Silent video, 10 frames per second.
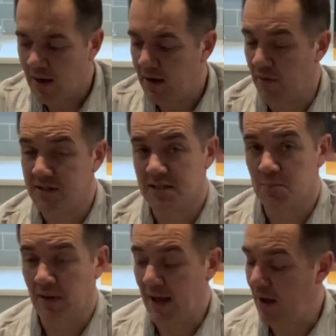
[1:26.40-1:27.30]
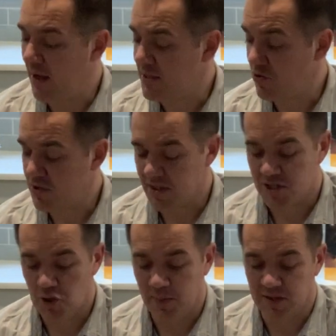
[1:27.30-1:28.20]
Now this player is interested in
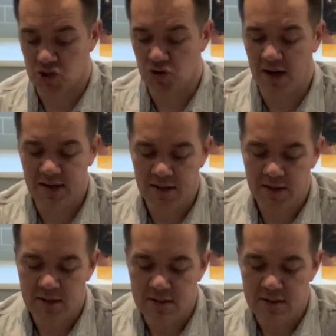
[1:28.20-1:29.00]
stopping the train,